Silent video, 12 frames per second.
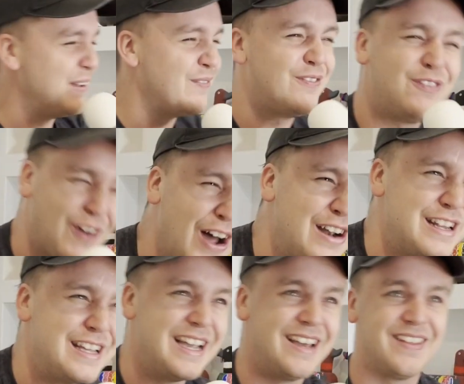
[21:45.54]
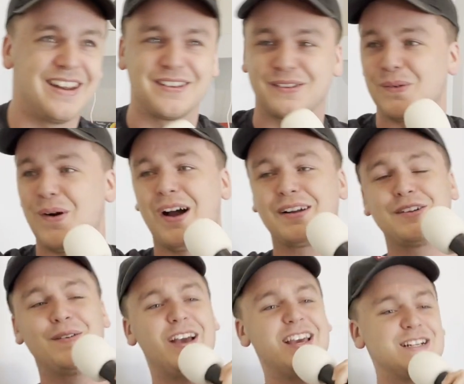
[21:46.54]
funny. And then he just walked
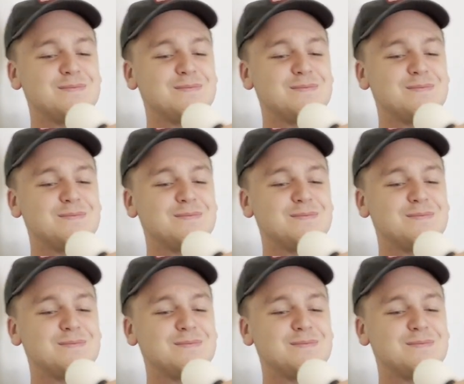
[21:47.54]
away, and I'm